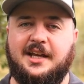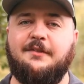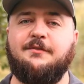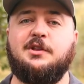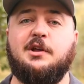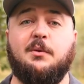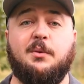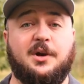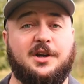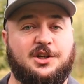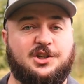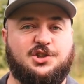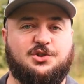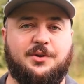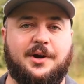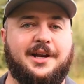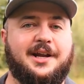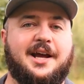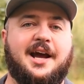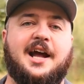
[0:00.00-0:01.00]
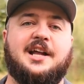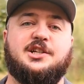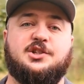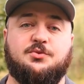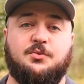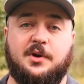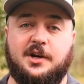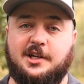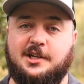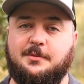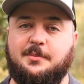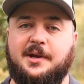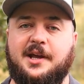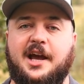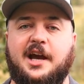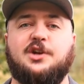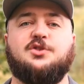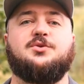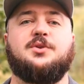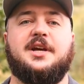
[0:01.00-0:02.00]
Even though we're gonna strain it, I just want it to
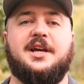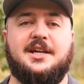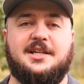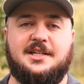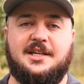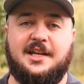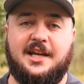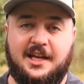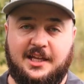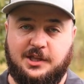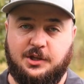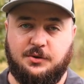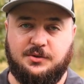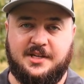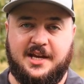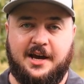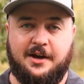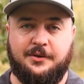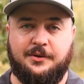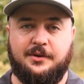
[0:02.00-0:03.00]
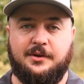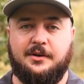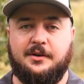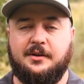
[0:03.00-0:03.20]
be extra easy to get those out.